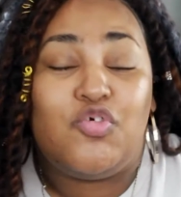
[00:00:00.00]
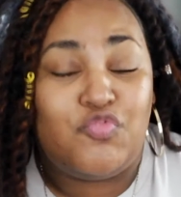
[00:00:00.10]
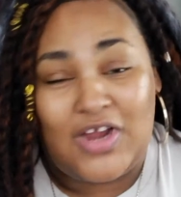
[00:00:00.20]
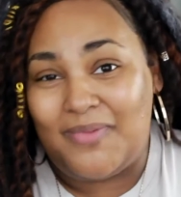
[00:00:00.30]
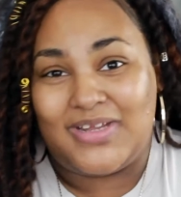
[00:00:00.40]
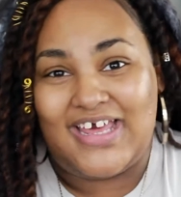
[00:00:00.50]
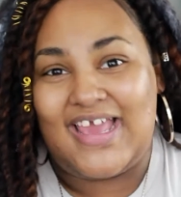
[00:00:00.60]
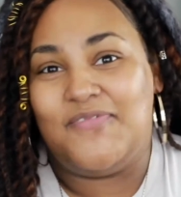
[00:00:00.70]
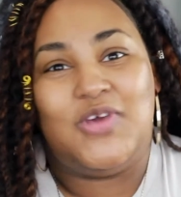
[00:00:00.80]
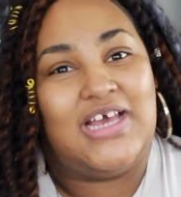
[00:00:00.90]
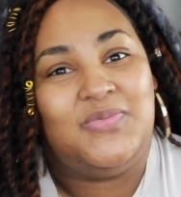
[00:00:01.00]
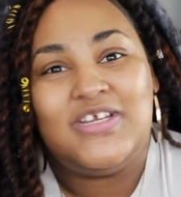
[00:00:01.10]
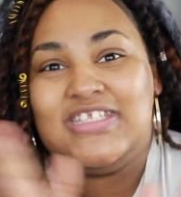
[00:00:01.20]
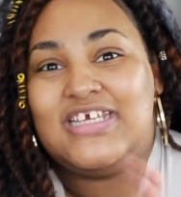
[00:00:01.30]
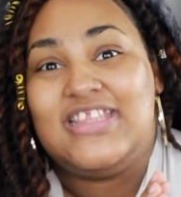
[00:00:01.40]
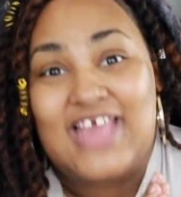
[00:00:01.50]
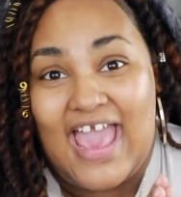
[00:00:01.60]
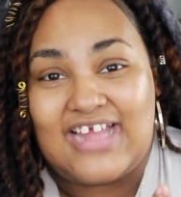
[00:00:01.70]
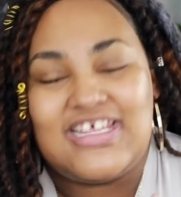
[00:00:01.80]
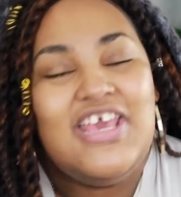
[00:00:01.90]
rambling. If you guys want to see
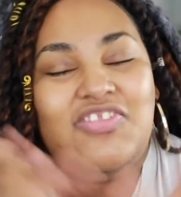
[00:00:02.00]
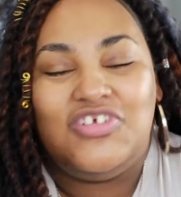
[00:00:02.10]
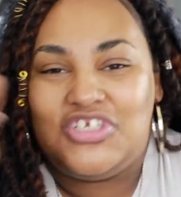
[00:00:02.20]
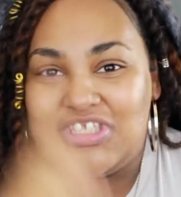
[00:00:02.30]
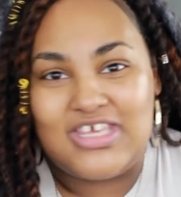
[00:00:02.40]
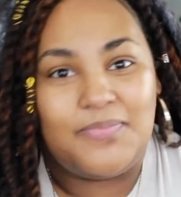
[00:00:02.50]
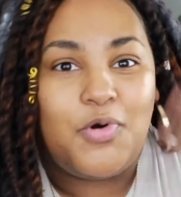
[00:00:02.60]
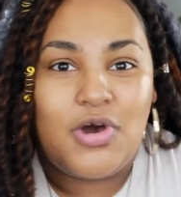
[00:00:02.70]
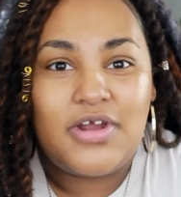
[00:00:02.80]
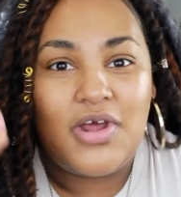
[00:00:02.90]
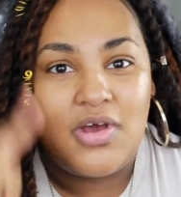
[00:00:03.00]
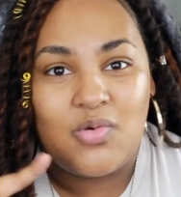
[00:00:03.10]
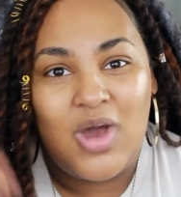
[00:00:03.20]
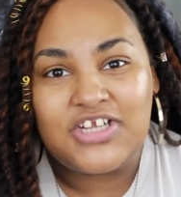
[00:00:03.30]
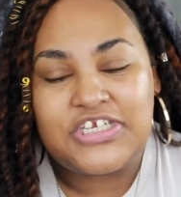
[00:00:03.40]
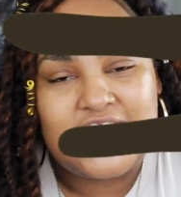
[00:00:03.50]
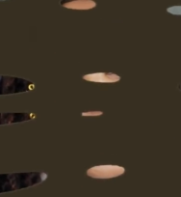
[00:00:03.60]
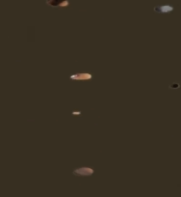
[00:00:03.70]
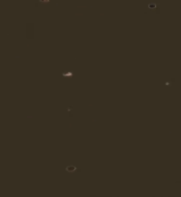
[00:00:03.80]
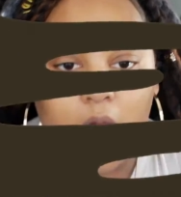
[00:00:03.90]
that, then just keep on
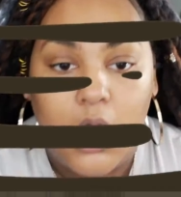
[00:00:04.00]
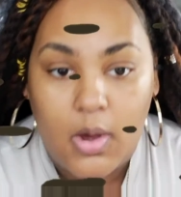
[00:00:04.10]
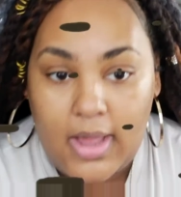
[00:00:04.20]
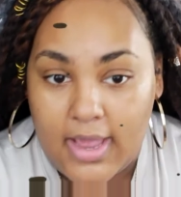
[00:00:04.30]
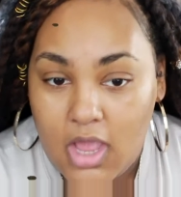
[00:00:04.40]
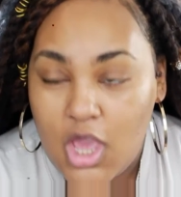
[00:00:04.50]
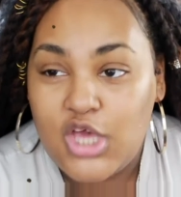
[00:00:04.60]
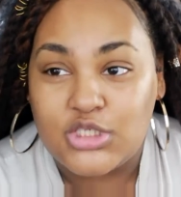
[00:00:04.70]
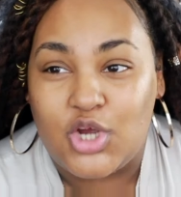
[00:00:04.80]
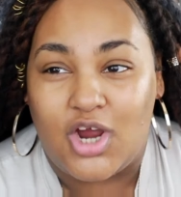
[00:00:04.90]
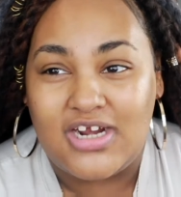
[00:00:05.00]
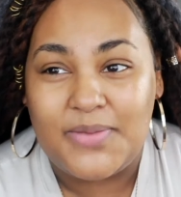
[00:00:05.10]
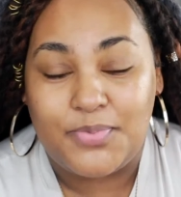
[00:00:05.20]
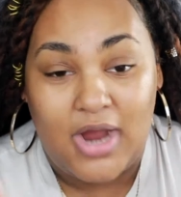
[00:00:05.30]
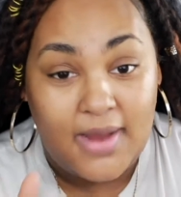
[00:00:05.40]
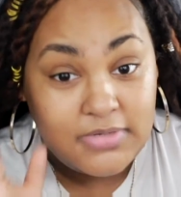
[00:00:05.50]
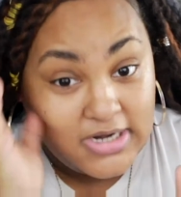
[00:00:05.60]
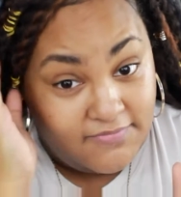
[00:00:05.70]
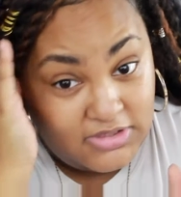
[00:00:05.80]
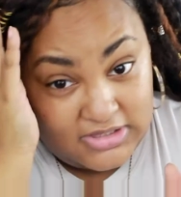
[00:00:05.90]
watching. Okay, so I already primed and
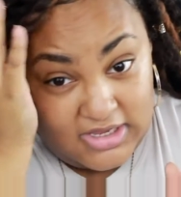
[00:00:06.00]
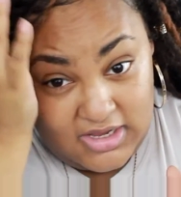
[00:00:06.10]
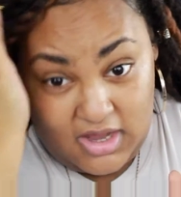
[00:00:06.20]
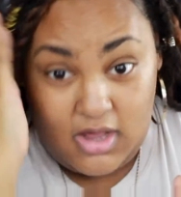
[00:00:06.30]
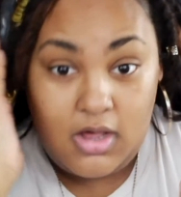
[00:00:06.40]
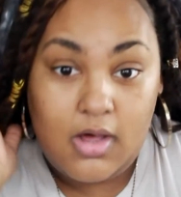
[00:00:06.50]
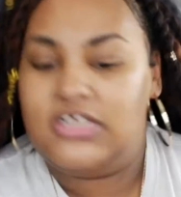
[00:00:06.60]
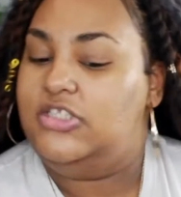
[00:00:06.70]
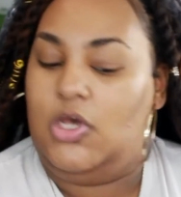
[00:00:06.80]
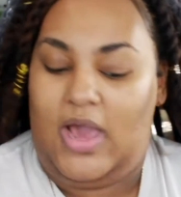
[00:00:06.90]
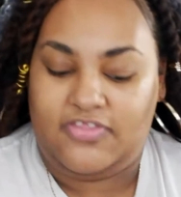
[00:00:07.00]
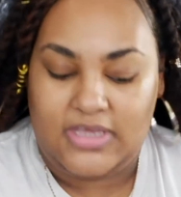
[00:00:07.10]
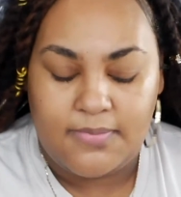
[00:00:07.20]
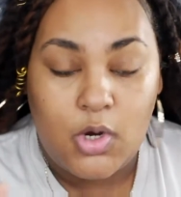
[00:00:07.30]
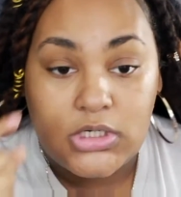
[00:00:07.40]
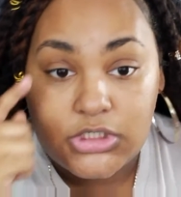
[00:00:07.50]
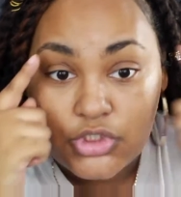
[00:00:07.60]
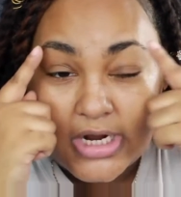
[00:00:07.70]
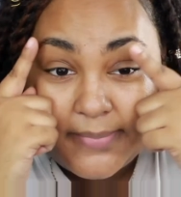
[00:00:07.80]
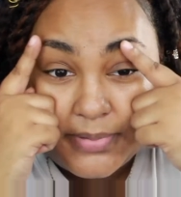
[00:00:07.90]
everything. So I think I'm going to
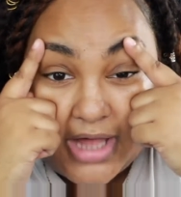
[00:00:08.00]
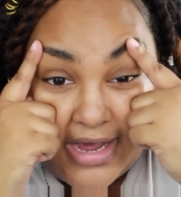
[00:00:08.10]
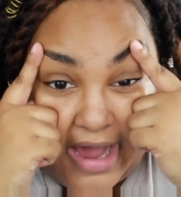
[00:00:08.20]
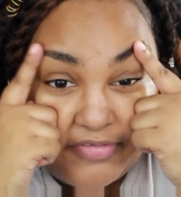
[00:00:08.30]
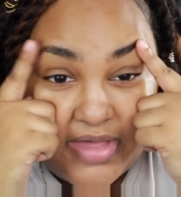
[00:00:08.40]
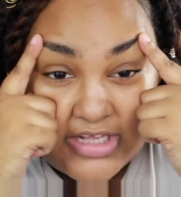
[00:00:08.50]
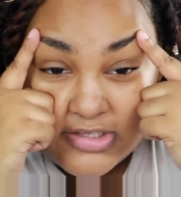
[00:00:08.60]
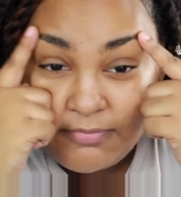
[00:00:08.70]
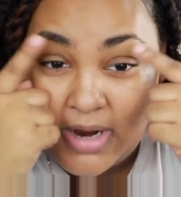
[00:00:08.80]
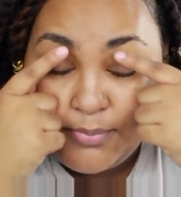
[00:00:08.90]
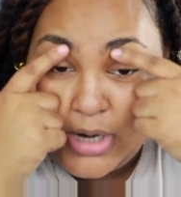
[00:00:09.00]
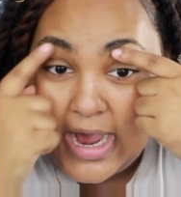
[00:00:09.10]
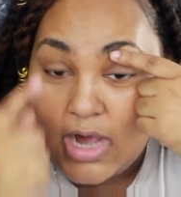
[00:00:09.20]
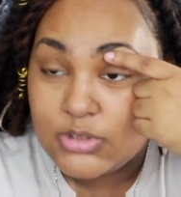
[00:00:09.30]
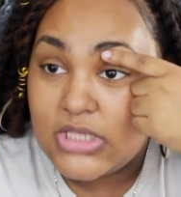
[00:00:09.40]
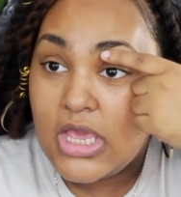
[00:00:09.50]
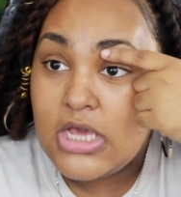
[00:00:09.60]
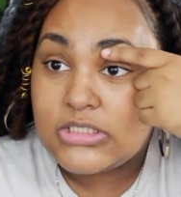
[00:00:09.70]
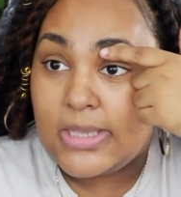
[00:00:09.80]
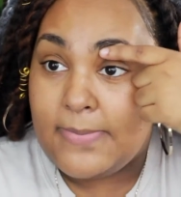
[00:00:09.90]
try to block out the ends of my brows
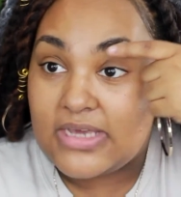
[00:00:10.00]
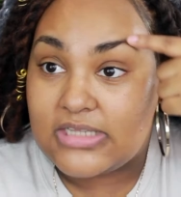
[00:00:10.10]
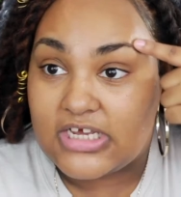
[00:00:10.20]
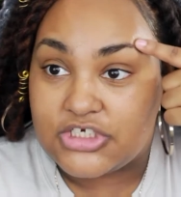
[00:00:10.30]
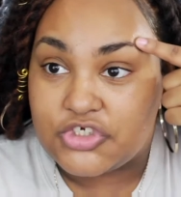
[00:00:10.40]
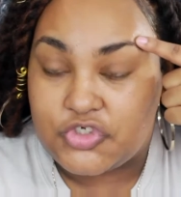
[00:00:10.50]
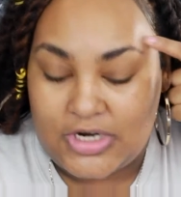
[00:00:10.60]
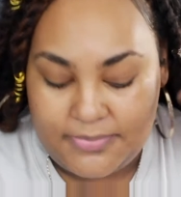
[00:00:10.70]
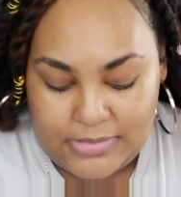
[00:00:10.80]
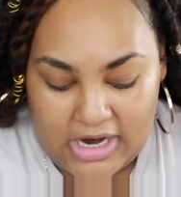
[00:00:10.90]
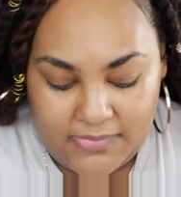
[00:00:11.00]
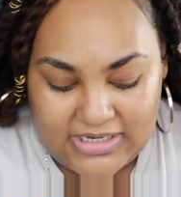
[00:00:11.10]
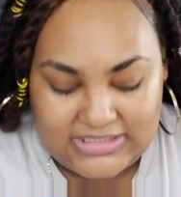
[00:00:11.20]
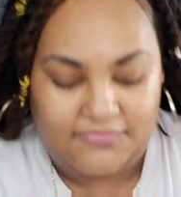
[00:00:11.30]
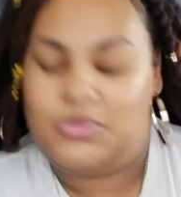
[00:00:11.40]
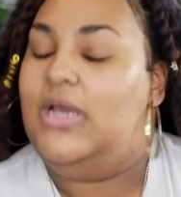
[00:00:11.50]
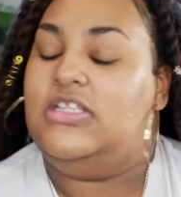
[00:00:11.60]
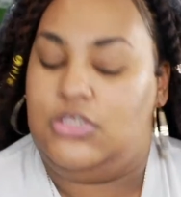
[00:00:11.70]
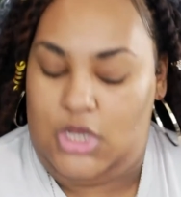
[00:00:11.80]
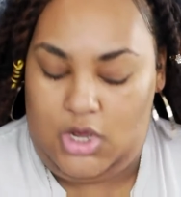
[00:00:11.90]
to make like a straight brow, because if you guys
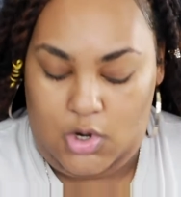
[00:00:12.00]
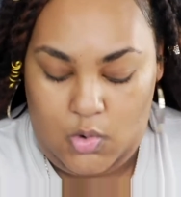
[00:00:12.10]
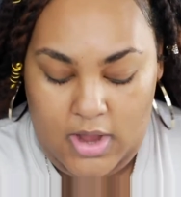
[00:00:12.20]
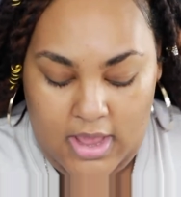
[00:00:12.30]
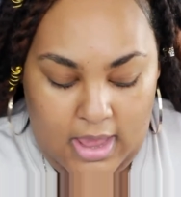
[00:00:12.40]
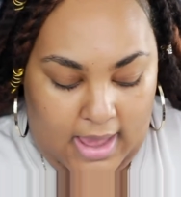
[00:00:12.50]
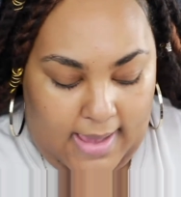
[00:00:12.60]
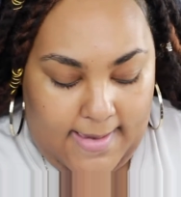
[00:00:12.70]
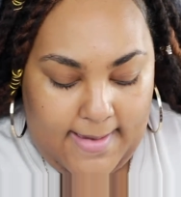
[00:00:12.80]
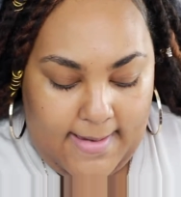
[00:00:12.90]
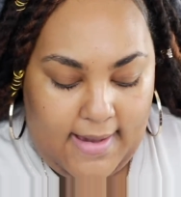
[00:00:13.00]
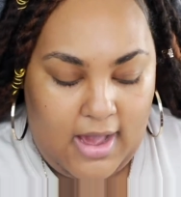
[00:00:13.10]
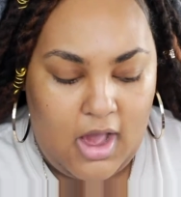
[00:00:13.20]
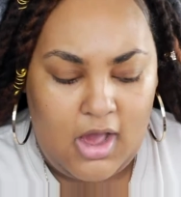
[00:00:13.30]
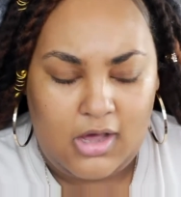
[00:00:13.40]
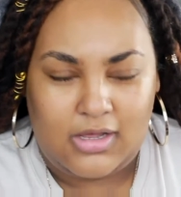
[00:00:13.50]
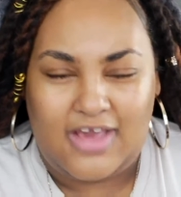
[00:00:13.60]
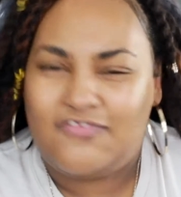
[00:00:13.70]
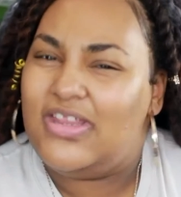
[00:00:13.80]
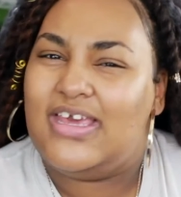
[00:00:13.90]
know, I
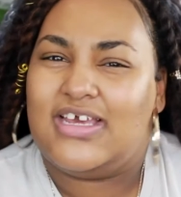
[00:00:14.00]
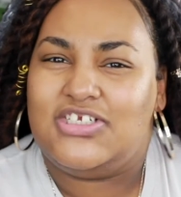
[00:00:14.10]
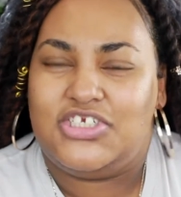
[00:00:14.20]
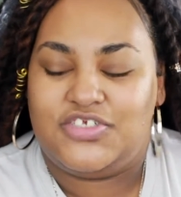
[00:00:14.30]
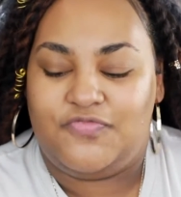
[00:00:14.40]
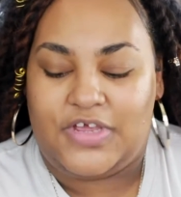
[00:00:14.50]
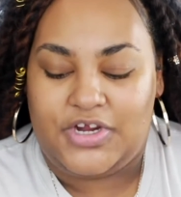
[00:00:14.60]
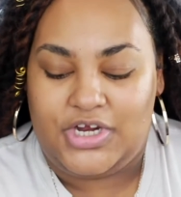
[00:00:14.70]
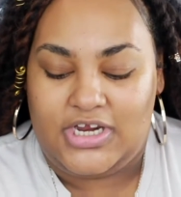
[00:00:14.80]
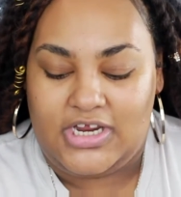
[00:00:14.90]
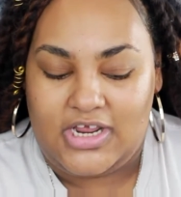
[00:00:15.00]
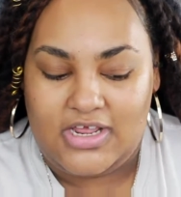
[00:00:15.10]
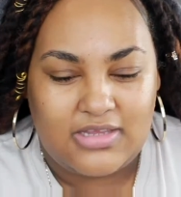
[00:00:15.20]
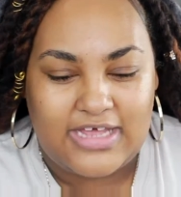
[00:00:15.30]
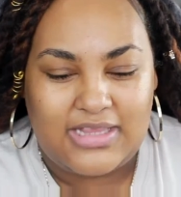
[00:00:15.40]
feel like it's just very like